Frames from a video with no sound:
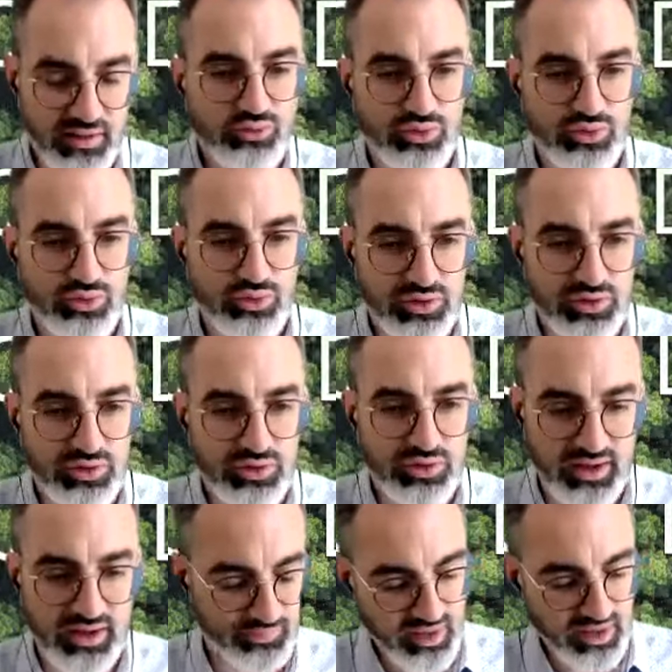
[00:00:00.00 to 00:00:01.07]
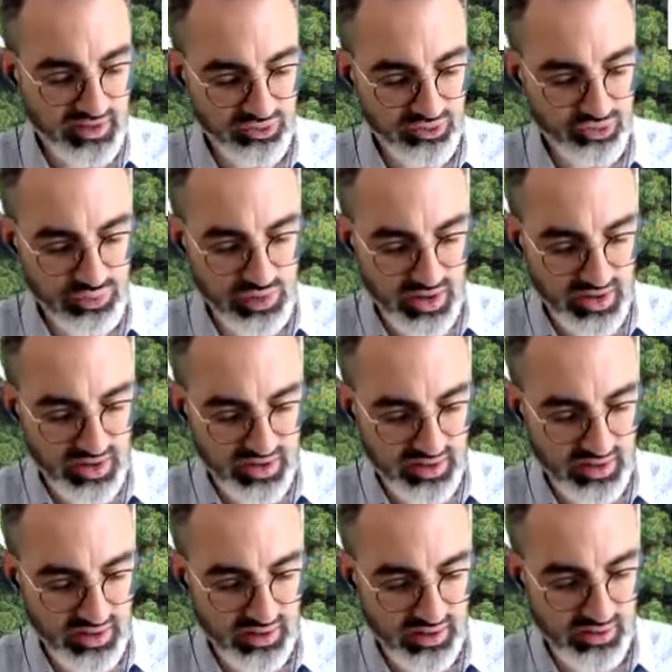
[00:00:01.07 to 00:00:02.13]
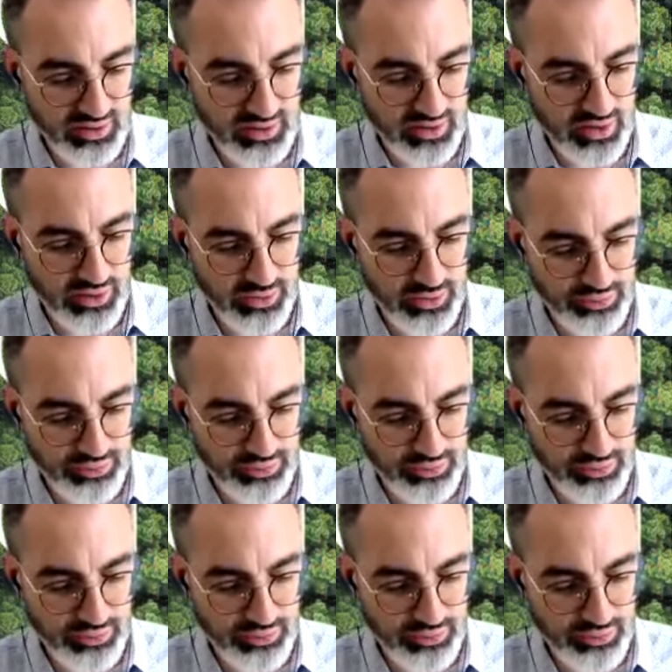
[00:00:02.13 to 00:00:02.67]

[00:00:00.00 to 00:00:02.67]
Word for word: today is really uh,